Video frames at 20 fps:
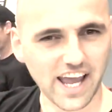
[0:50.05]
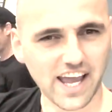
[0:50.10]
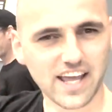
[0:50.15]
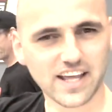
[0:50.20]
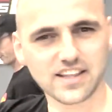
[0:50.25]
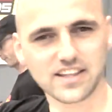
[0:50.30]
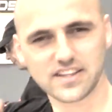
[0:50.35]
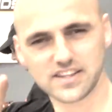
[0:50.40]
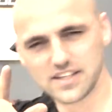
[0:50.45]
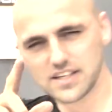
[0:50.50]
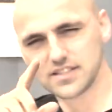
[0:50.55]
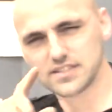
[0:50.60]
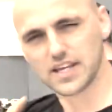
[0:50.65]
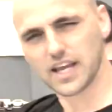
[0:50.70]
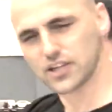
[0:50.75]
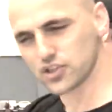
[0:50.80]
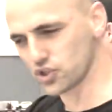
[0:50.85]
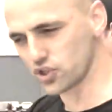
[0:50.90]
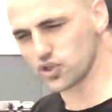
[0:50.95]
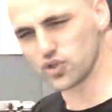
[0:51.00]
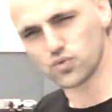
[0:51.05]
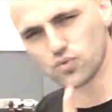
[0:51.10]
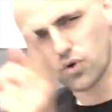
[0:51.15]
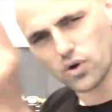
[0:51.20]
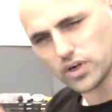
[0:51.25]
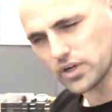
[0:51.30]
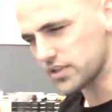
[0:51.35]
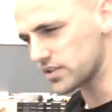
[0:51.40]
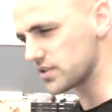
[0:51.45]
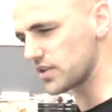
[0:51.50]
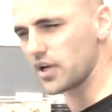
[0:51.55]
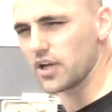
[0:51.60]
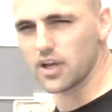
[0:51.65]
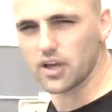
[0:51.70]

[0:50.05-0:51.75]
And this actually works.